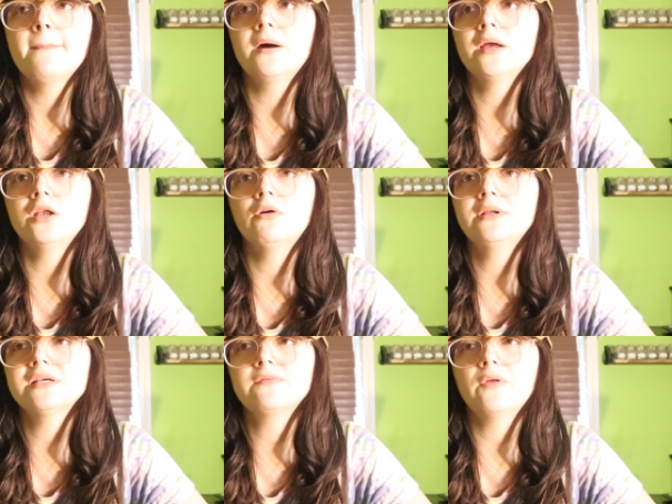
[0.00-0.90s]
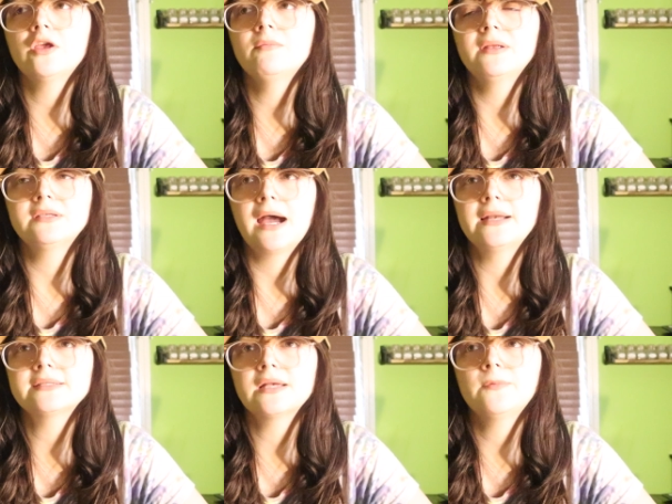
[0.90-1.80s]
but you know, it does feel like you've been
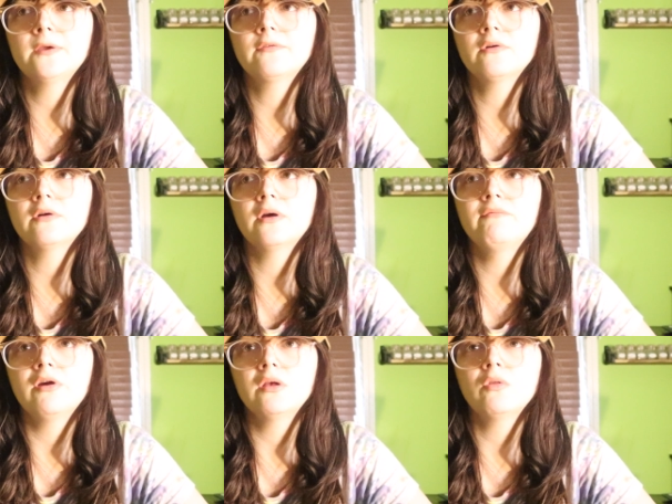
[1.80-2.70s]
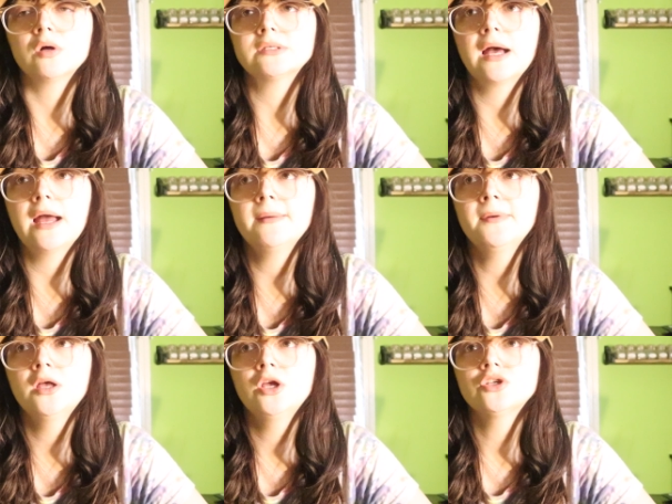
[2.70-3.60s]
tied to something for a very long
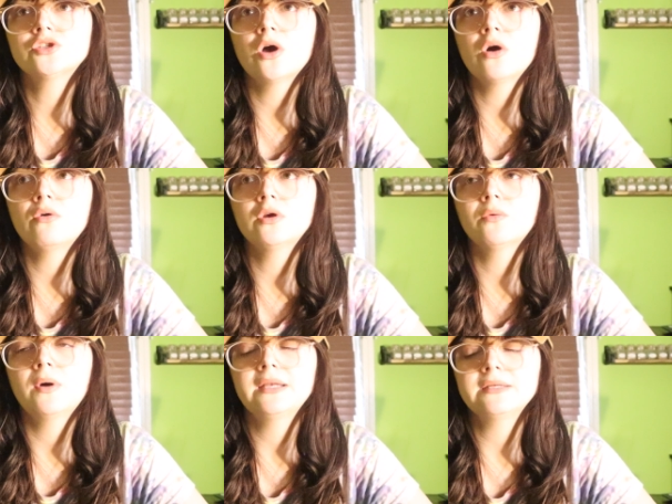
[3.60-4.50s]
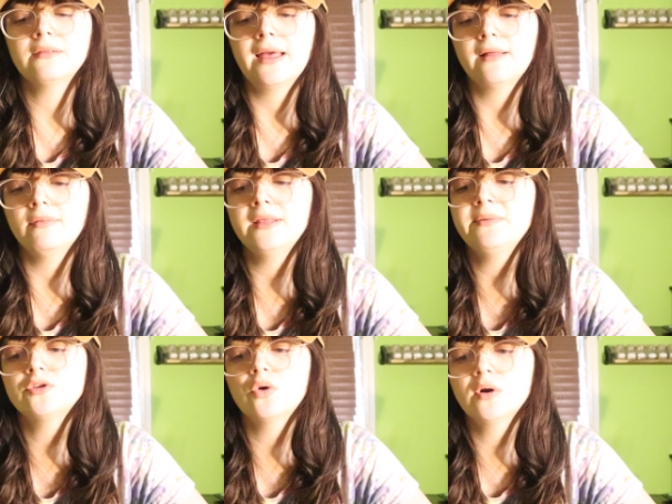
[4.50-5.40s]
time. So you're wanting to like
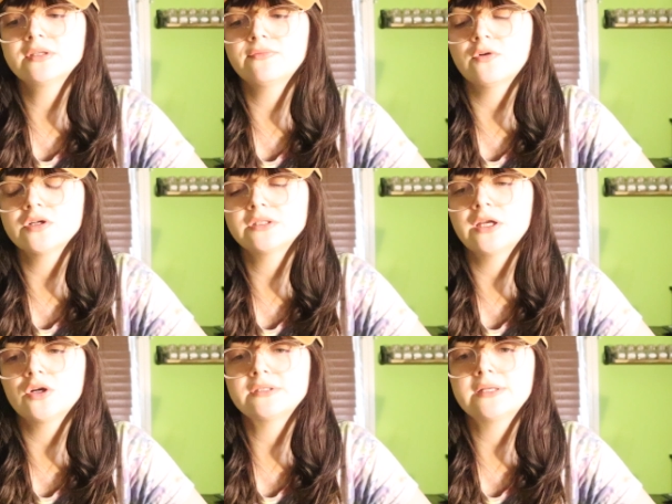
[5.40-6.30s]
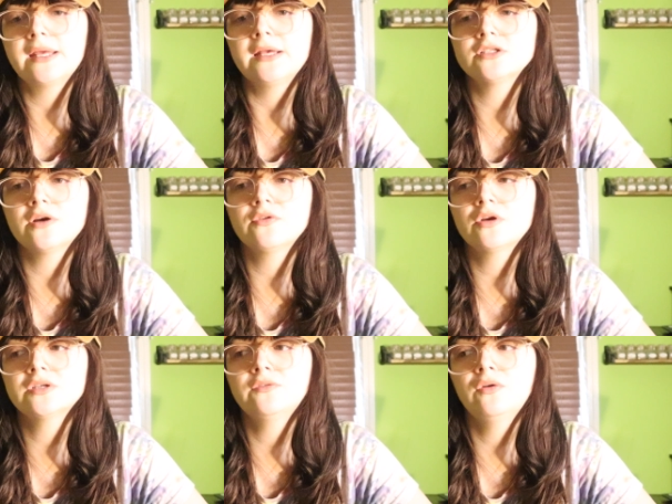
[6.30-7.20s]
leap towards the first thing you're seeing. So for
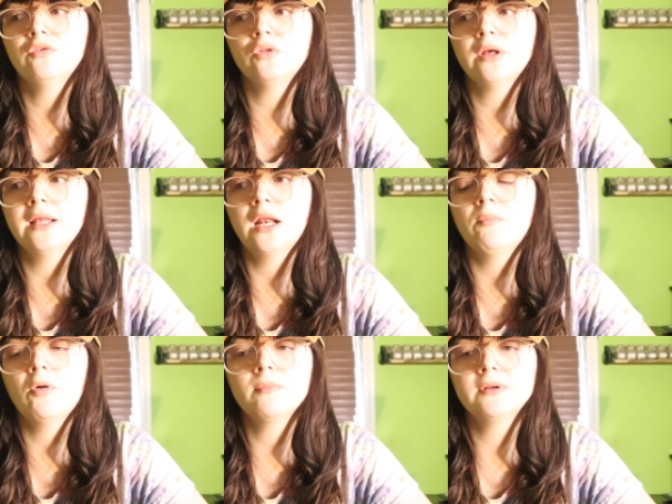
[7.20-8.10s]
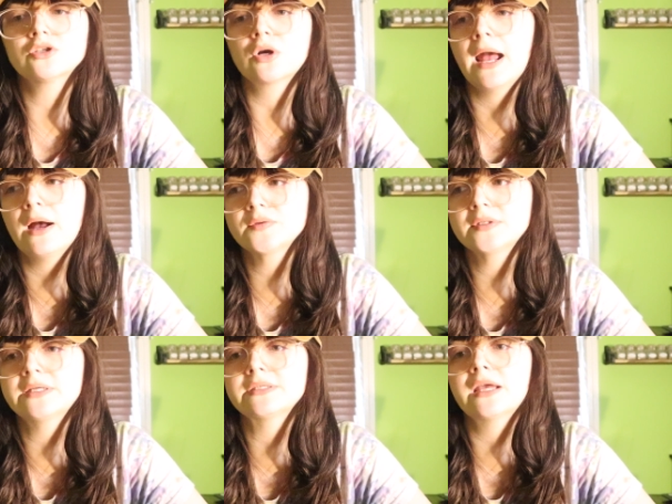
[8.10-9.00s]
those of you, if you're looking at apartments or
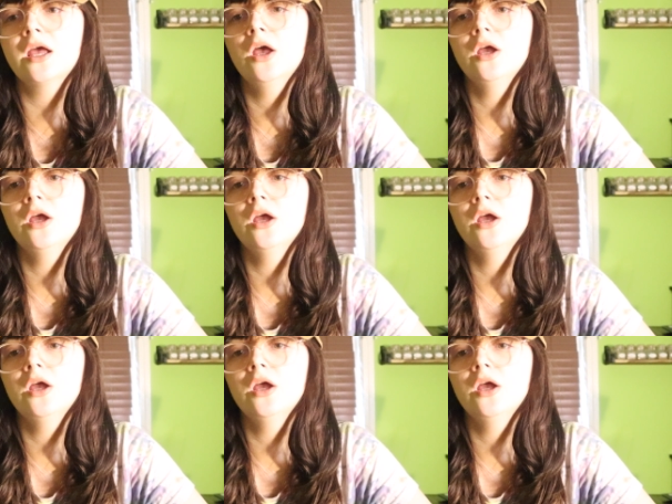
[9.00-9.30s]
houses, like